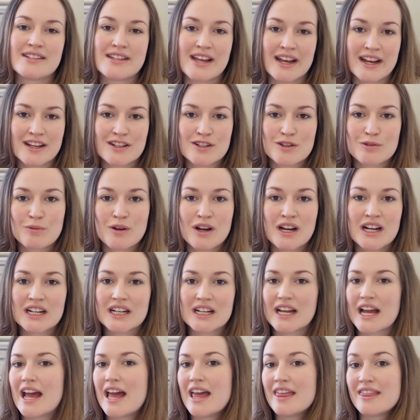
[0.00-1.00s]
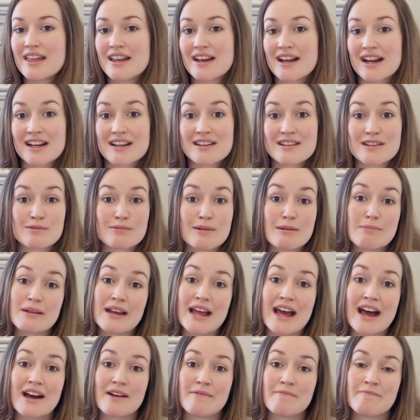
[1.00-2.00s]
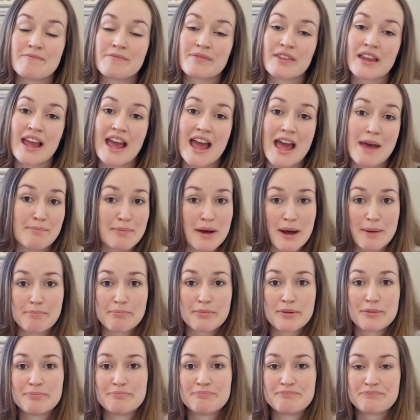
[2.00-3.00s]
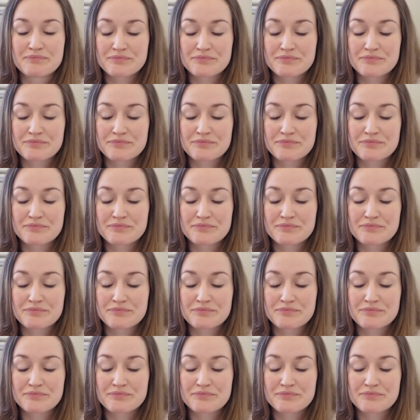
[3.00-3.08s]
take it to work, and then I can just whip it out and pump.